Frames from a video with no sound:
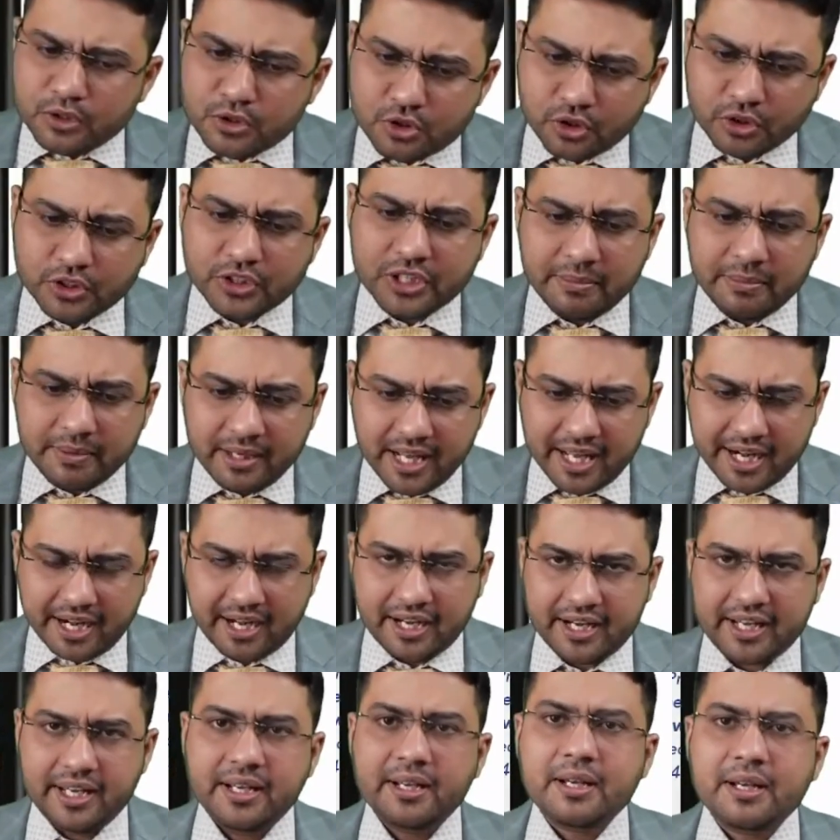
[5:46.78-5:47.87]
So
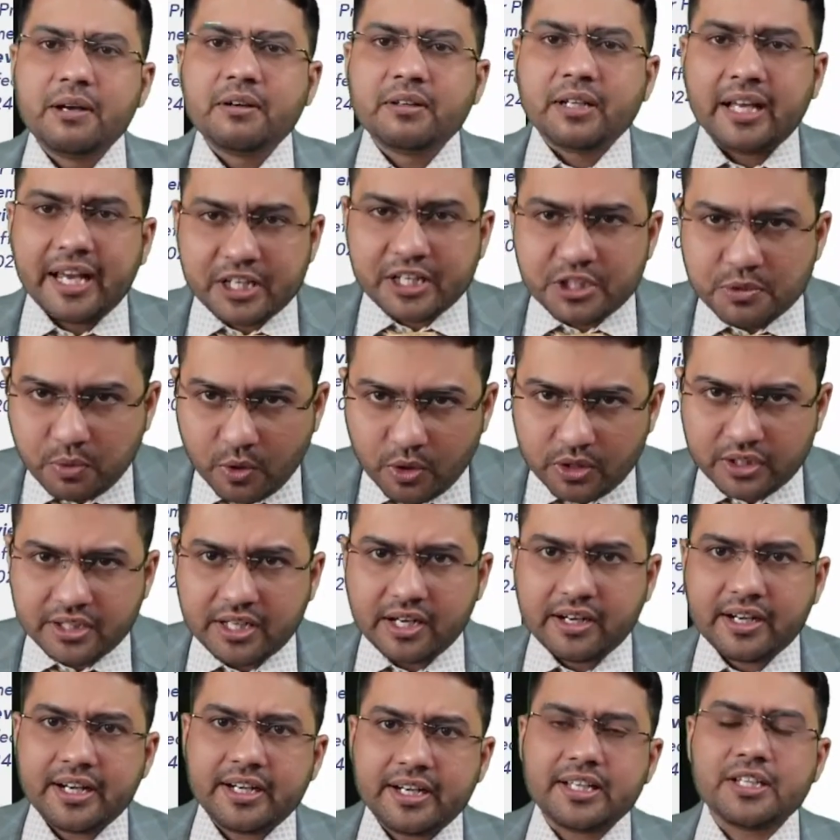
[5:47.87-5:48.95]
similarly, export
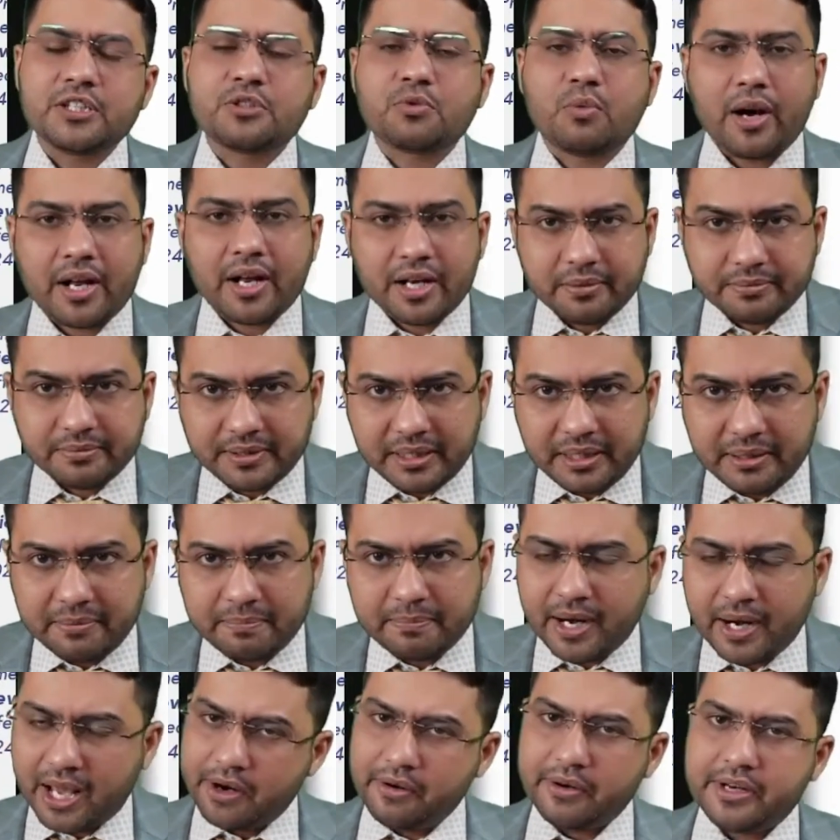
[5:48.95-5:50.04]
credit is one of the
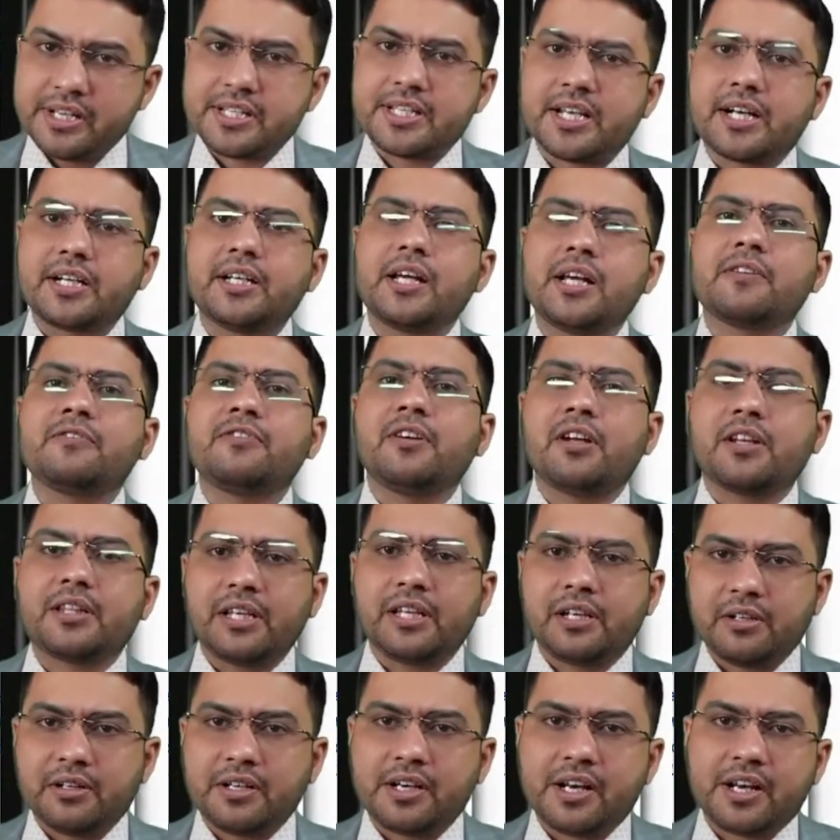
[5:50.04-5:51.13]
priority sector for the
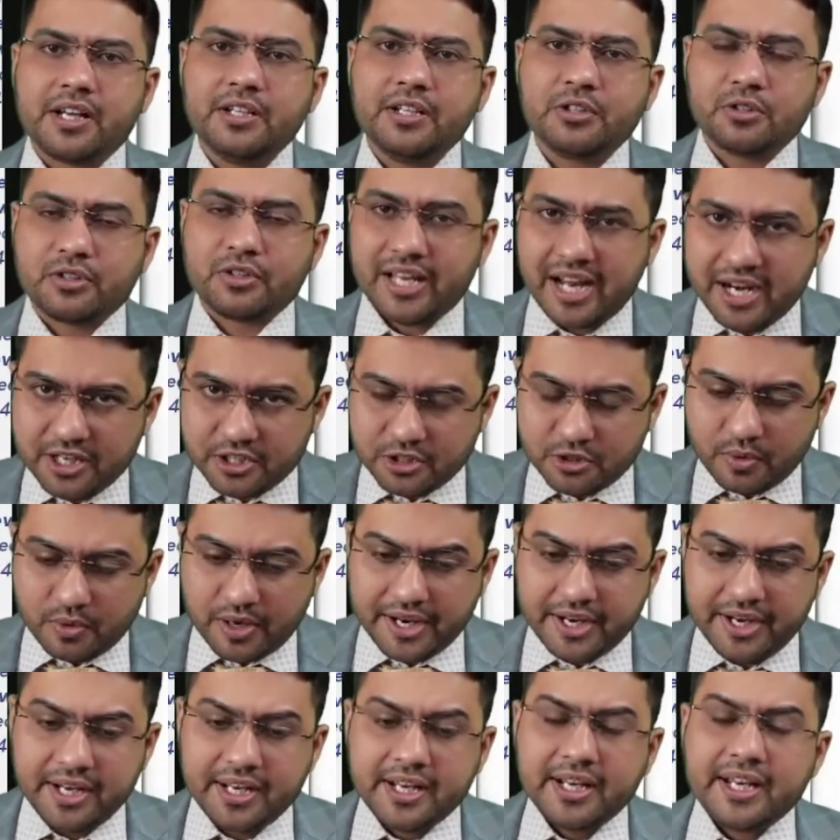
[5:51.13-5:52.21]
country. So that's
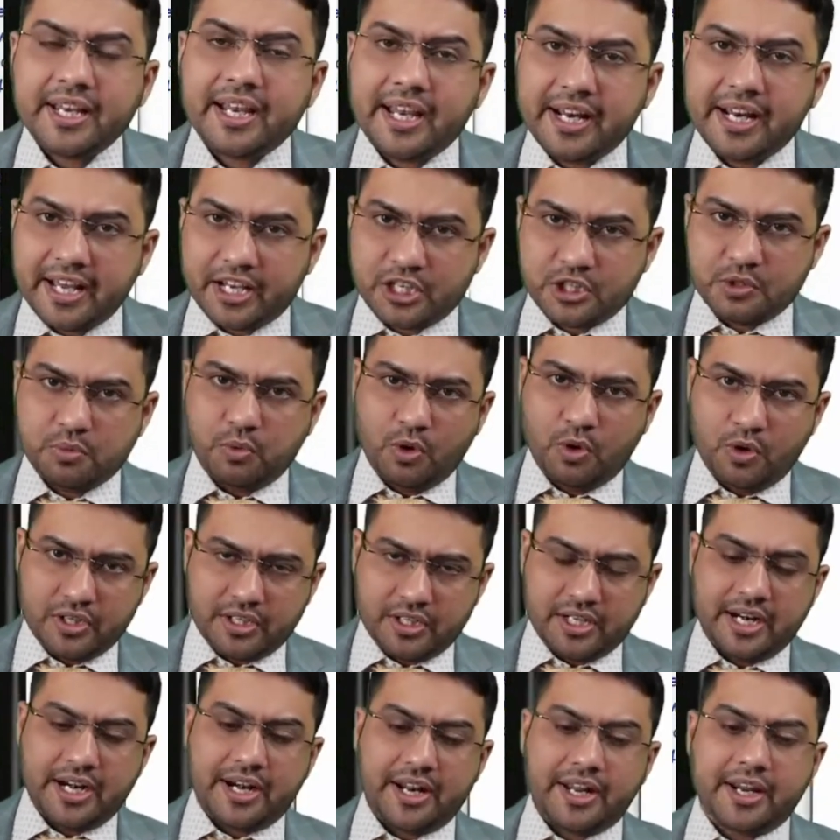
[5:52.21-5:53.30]
why in export
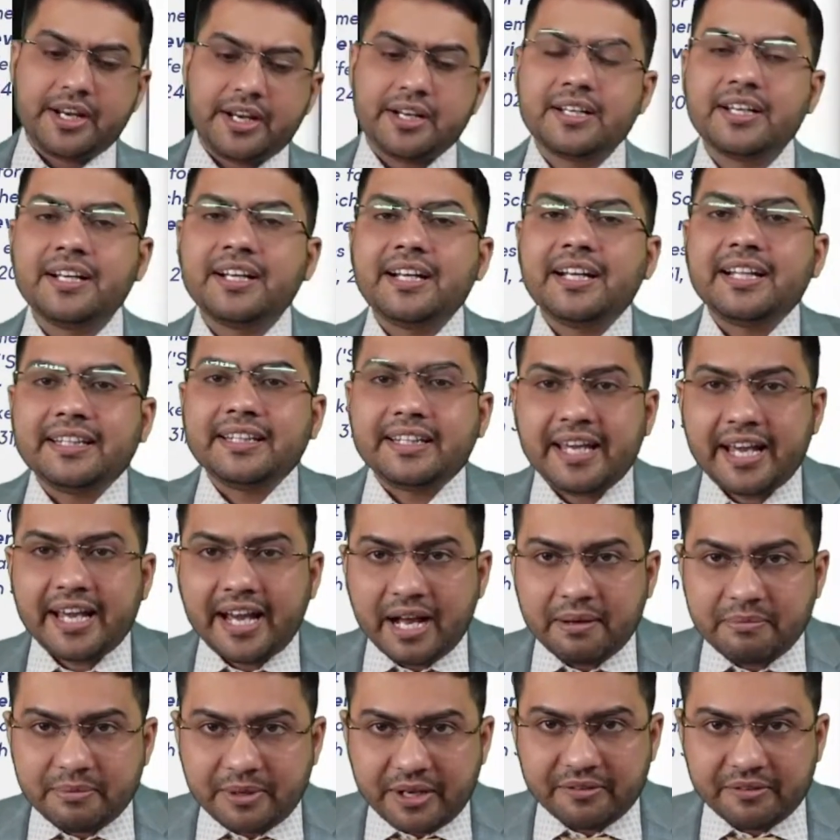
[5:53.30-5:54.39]
credit, they
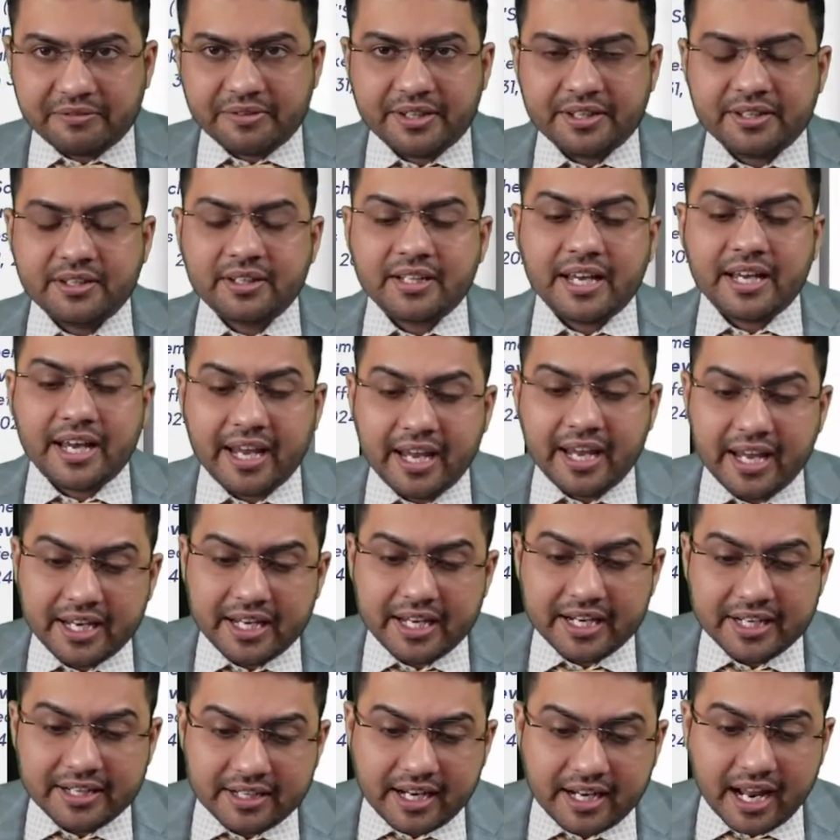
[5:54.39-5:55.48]
have given
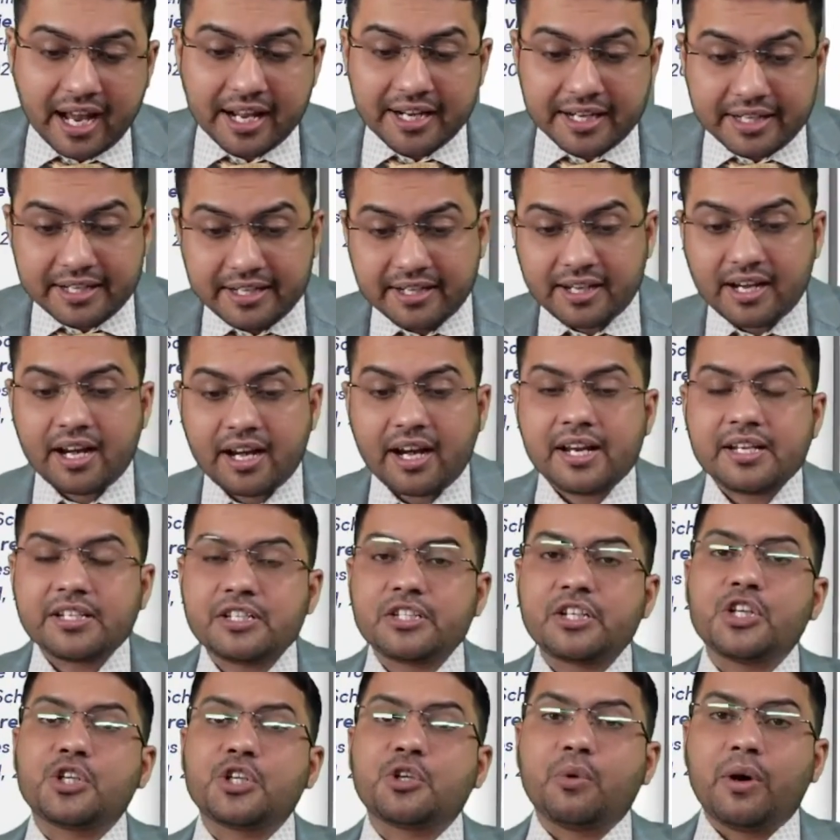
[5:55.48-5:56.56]
an
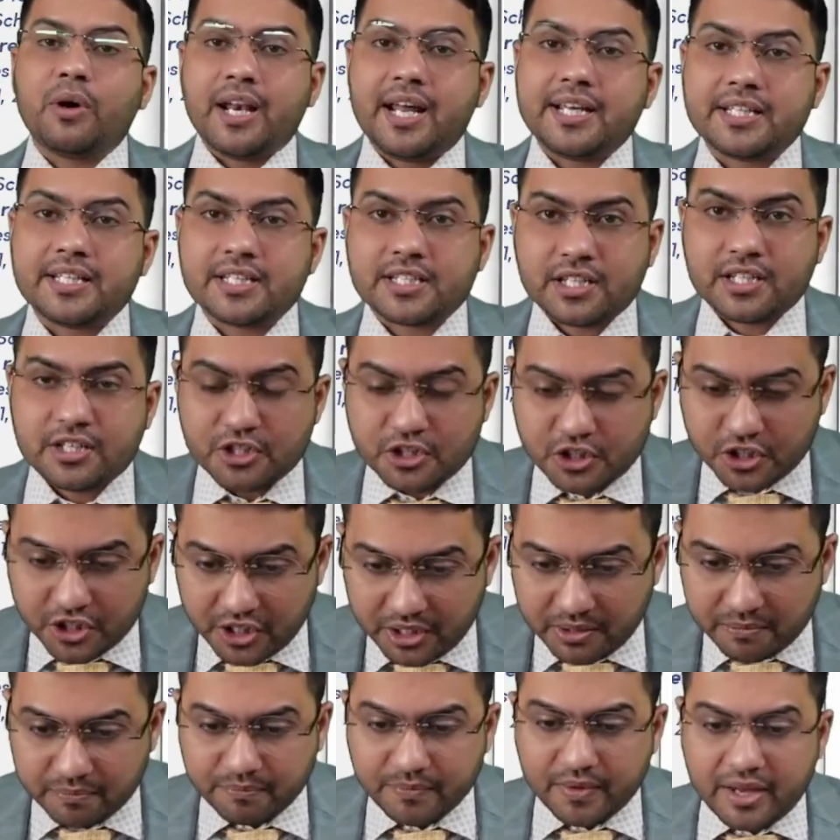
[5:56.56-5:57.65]
interest equalization
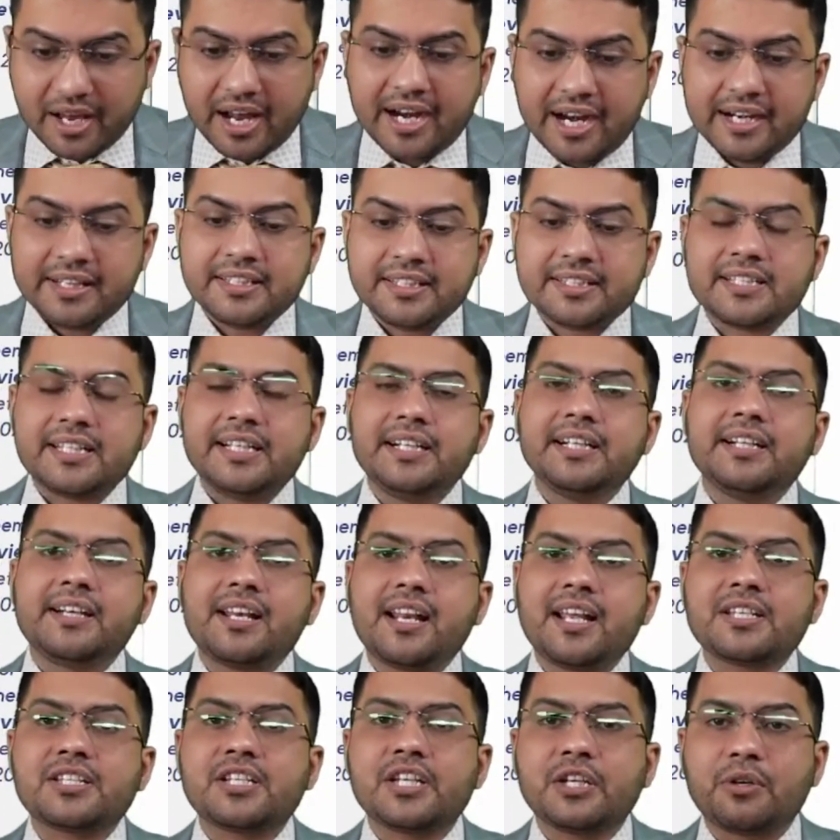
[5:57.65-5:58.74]
scheme. And this
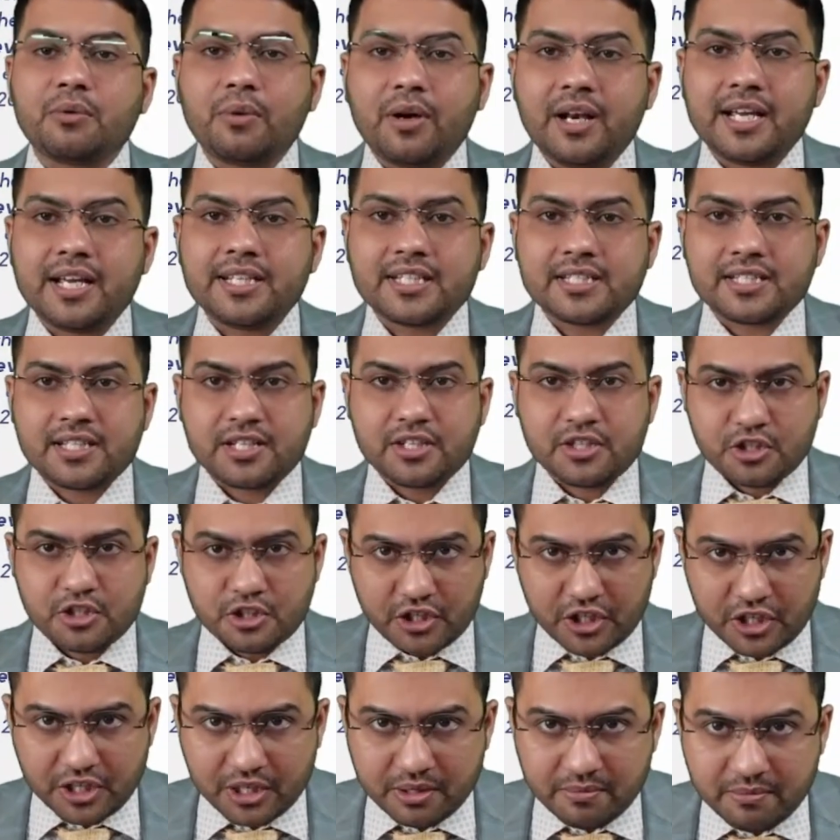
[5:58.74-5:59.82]
interest equalization
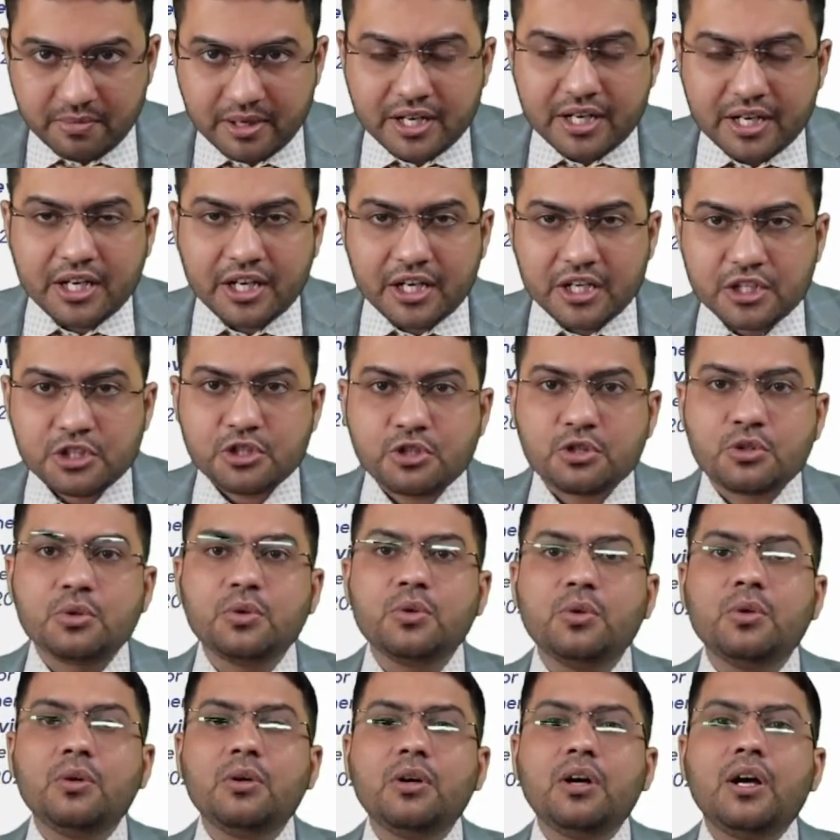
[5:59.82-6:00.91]
scheme is
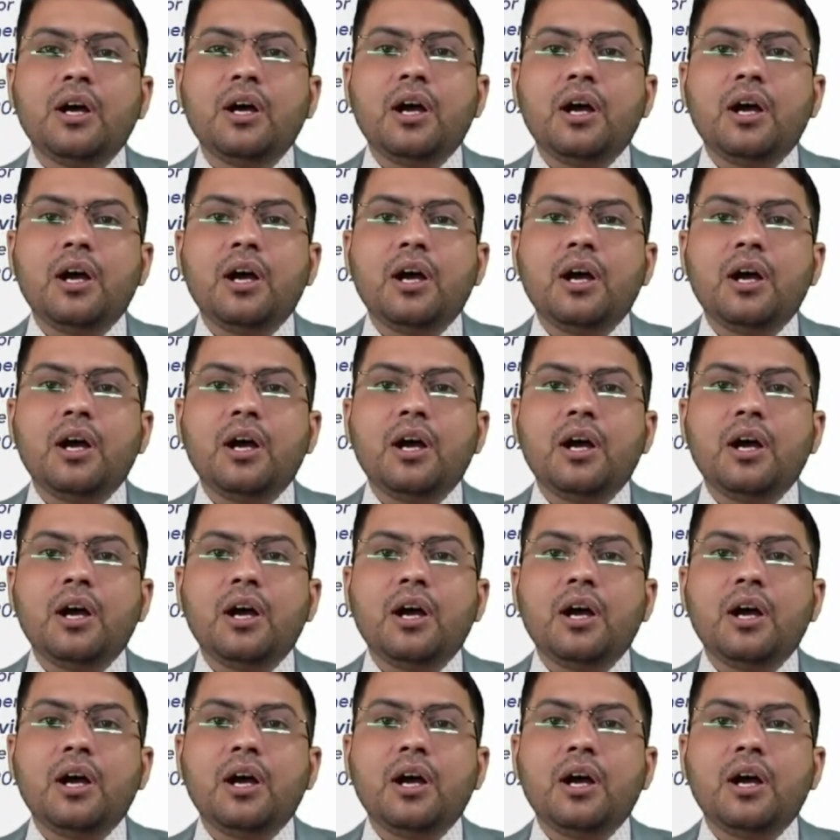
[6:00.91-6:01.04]
to